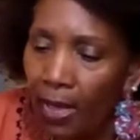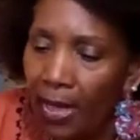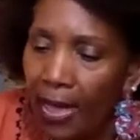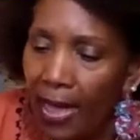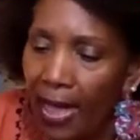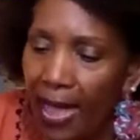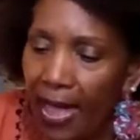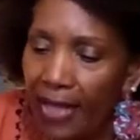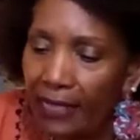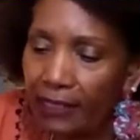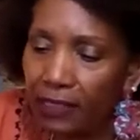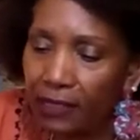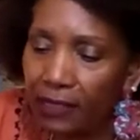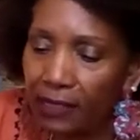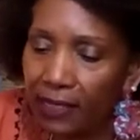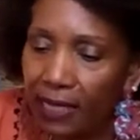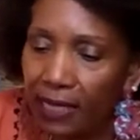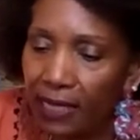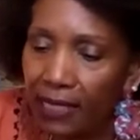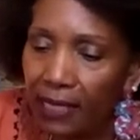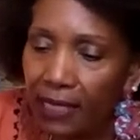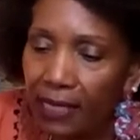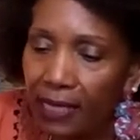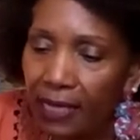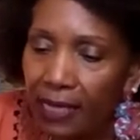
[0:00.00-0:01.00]

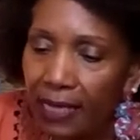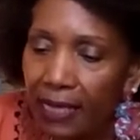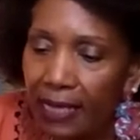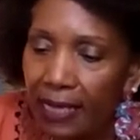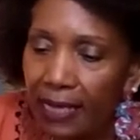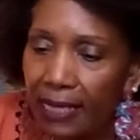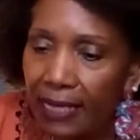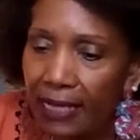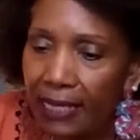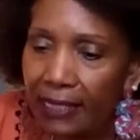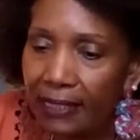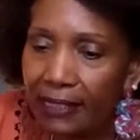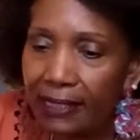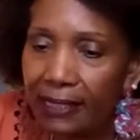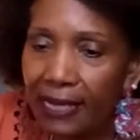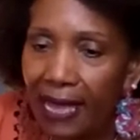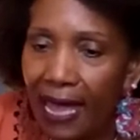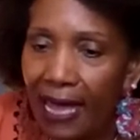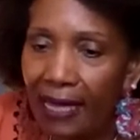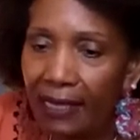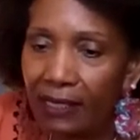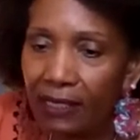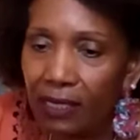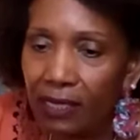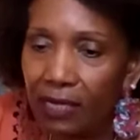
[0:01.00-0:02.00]
Actually, it's
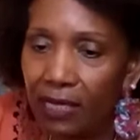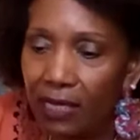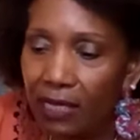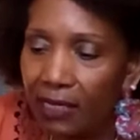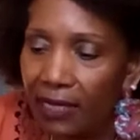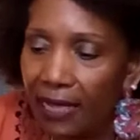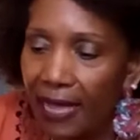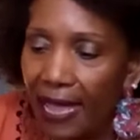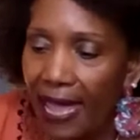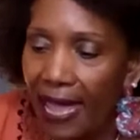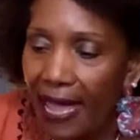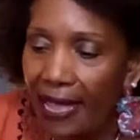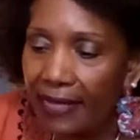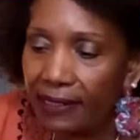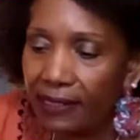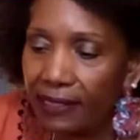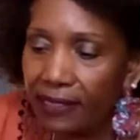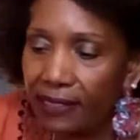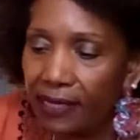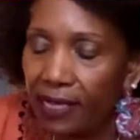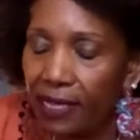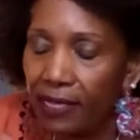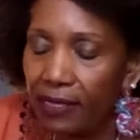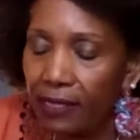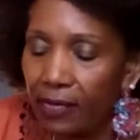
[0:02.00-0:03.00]
not any
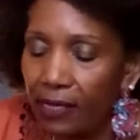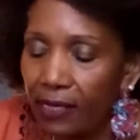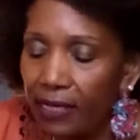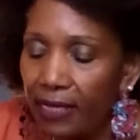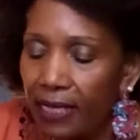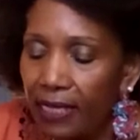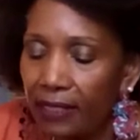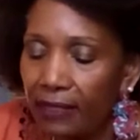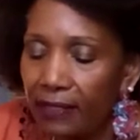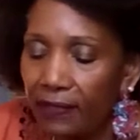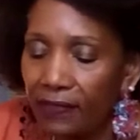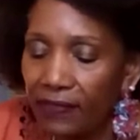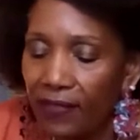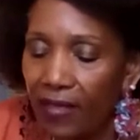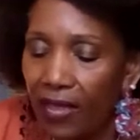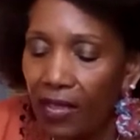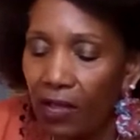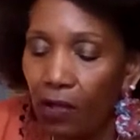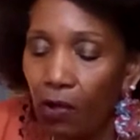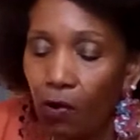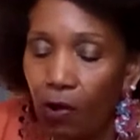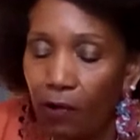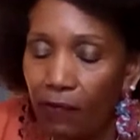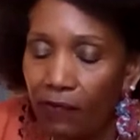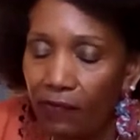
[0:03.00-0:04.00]
antique or anything
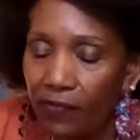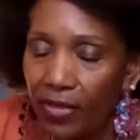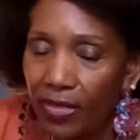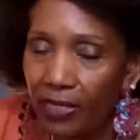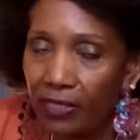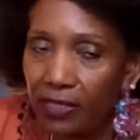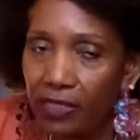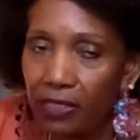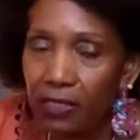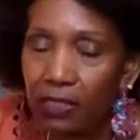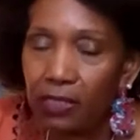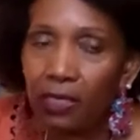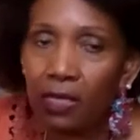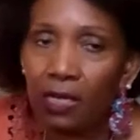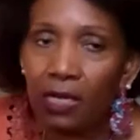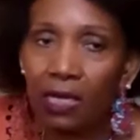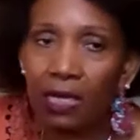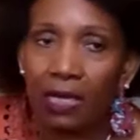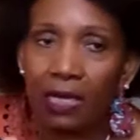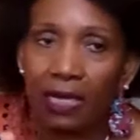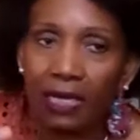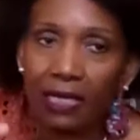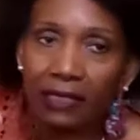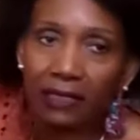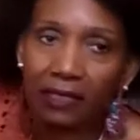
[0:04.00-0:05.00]
or vintage.
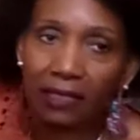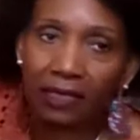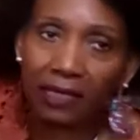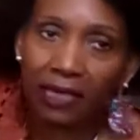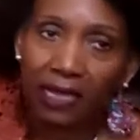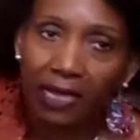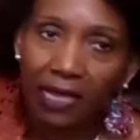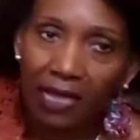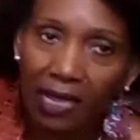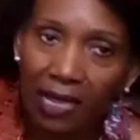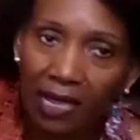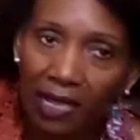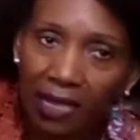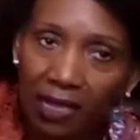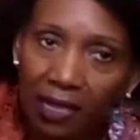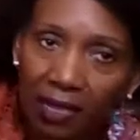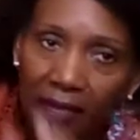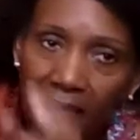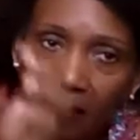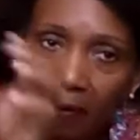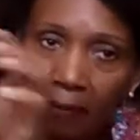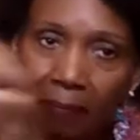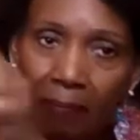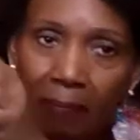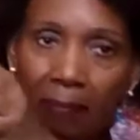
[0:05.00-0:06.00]
It's a key
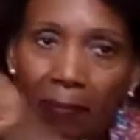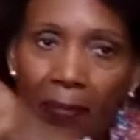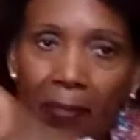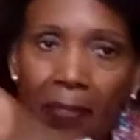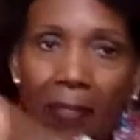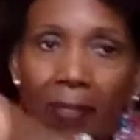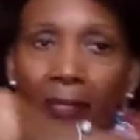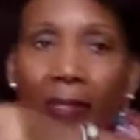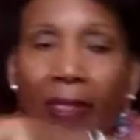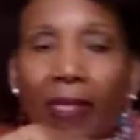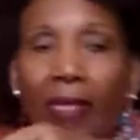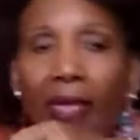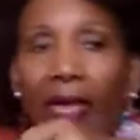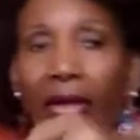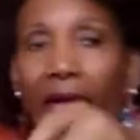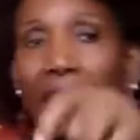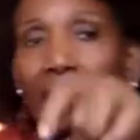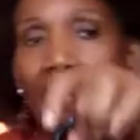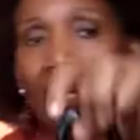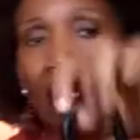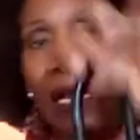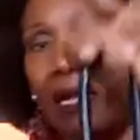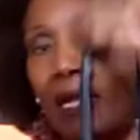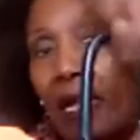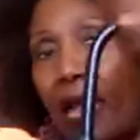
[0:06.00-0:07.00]

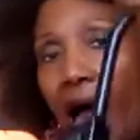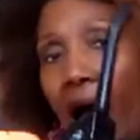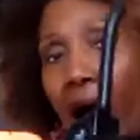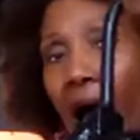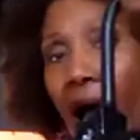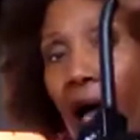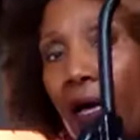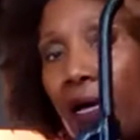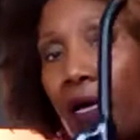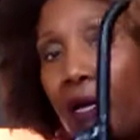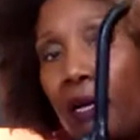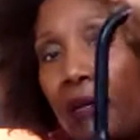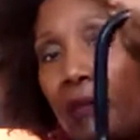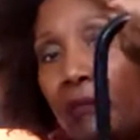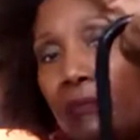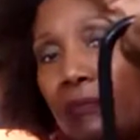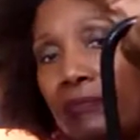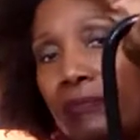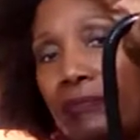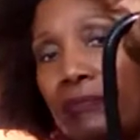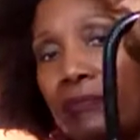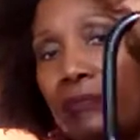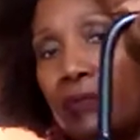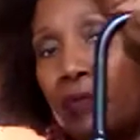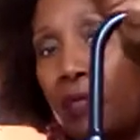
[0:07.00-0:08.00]
and a lock.
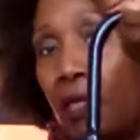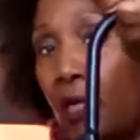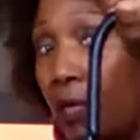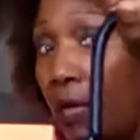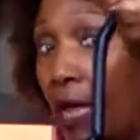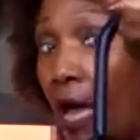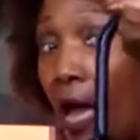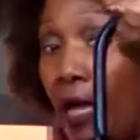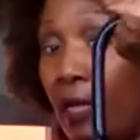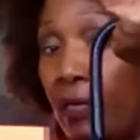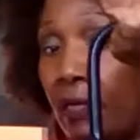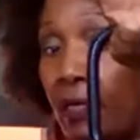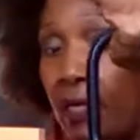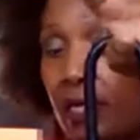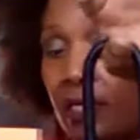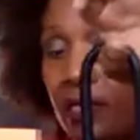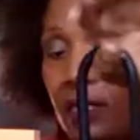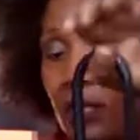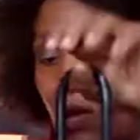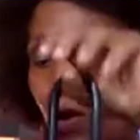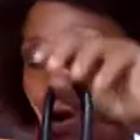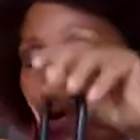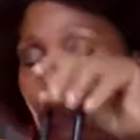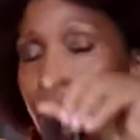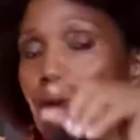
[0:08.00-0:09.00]
The lock
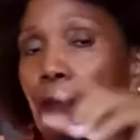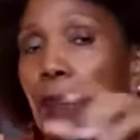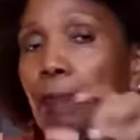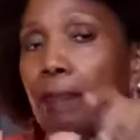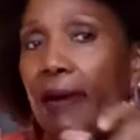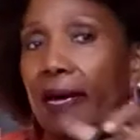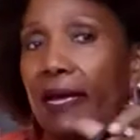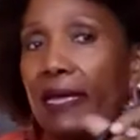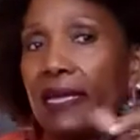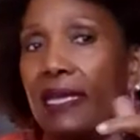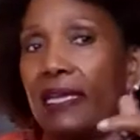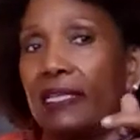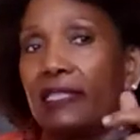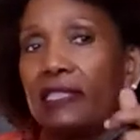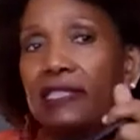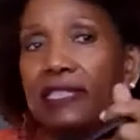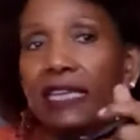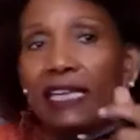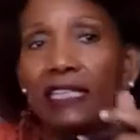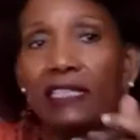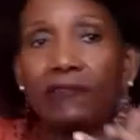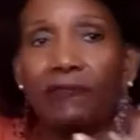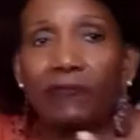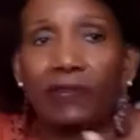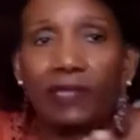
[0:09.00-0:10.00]
doesn't open, but it's
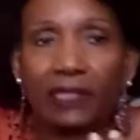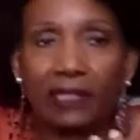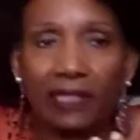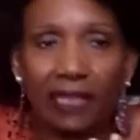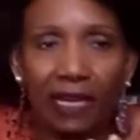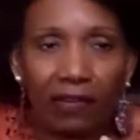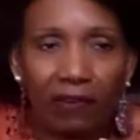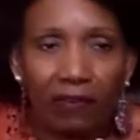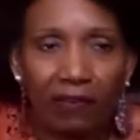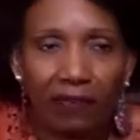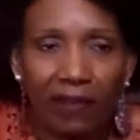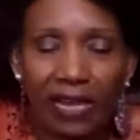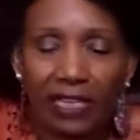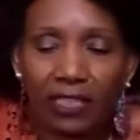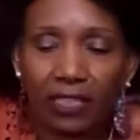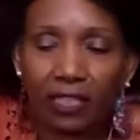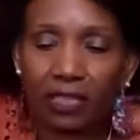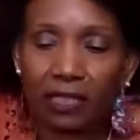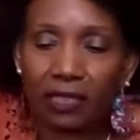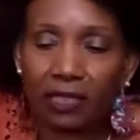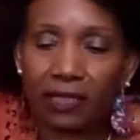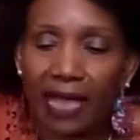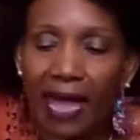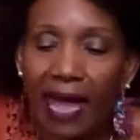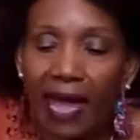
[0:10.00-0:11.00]
just for decoration
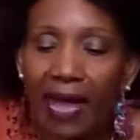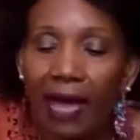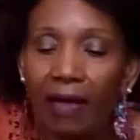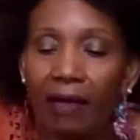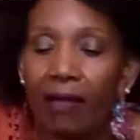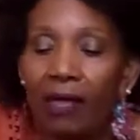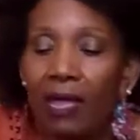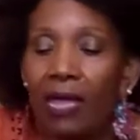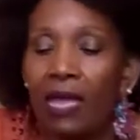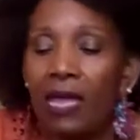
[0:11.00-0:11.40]
style.